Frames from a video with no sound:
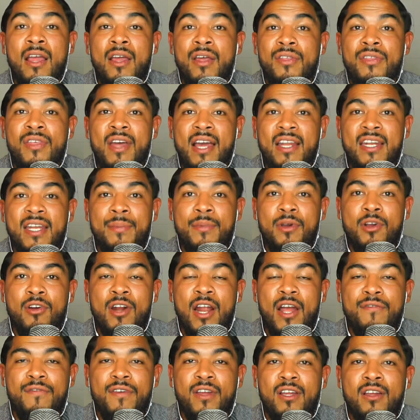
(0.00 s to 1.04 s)
That
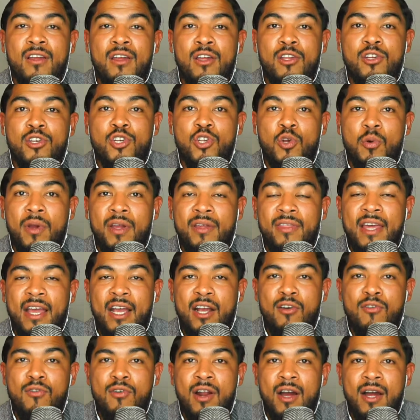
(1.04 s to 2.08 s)
demographic doing that
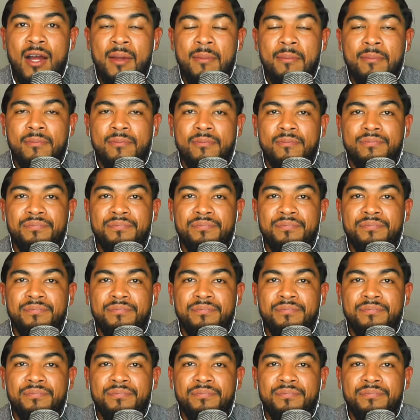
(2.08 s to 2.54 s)
crime.